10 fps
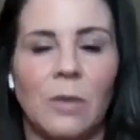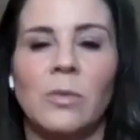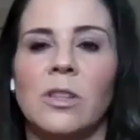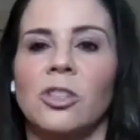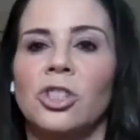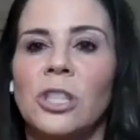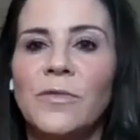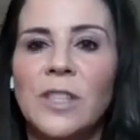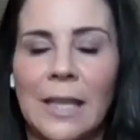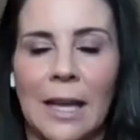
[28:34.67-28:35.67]
It was a
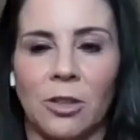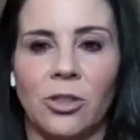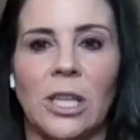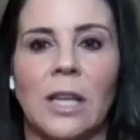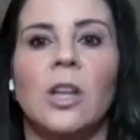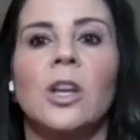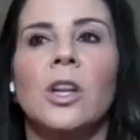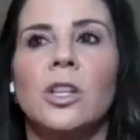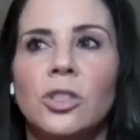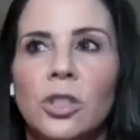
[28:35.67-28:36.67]
shift in the energy.
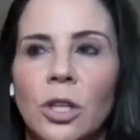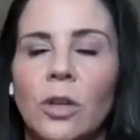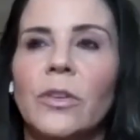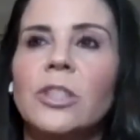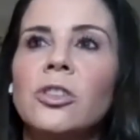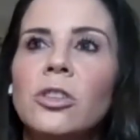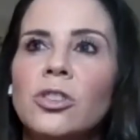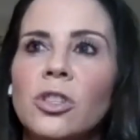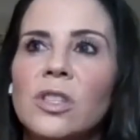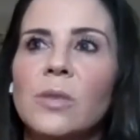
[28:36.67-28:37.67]
The original
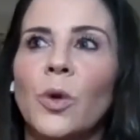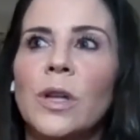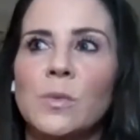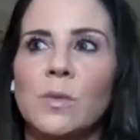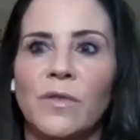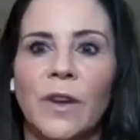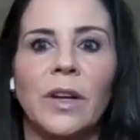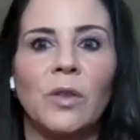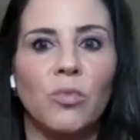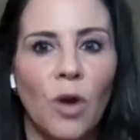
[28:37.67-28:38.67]
Jersey Boys was
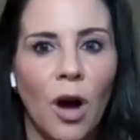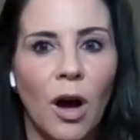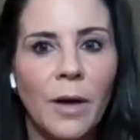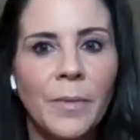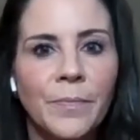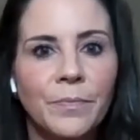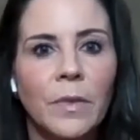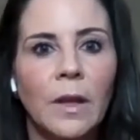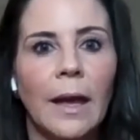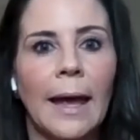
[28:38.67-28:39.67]
very raw
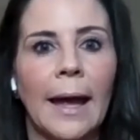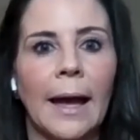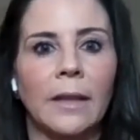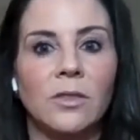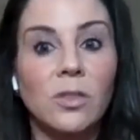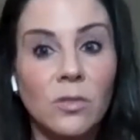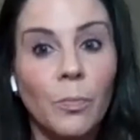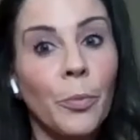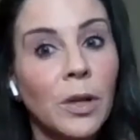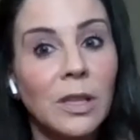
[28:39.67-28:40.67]
and
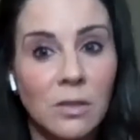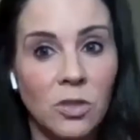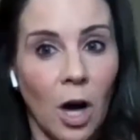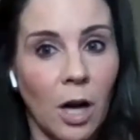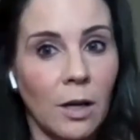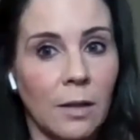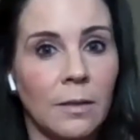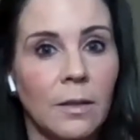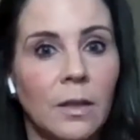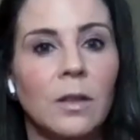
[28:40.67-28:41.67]
pretty dark.
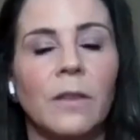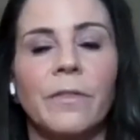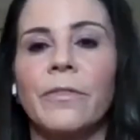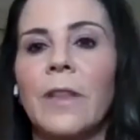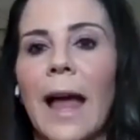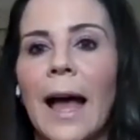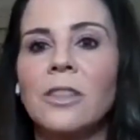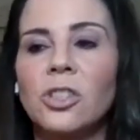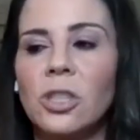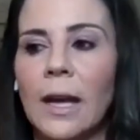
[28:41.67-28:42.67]
The flash
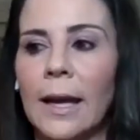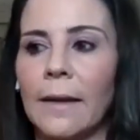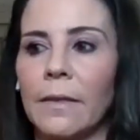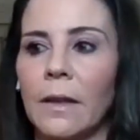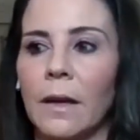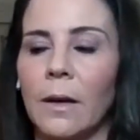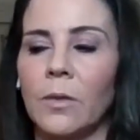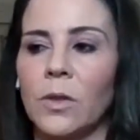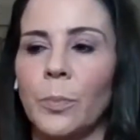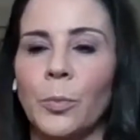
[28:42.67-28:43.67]
and
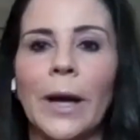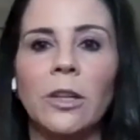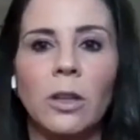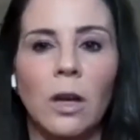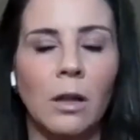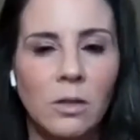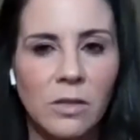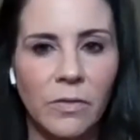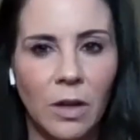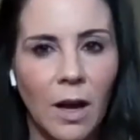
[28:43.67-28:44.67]
the brighter colors
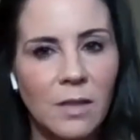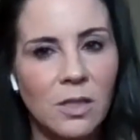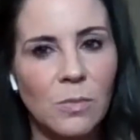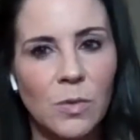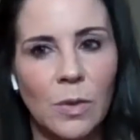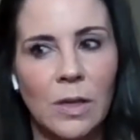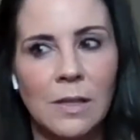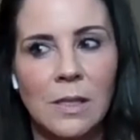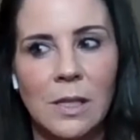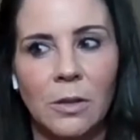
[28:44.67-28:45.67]
of the costumes weren't
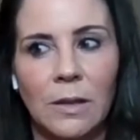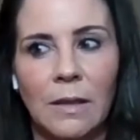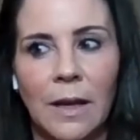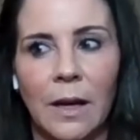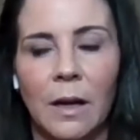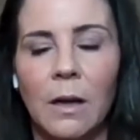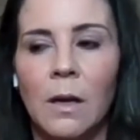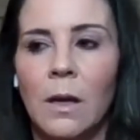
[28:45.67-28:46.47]
necessarily there.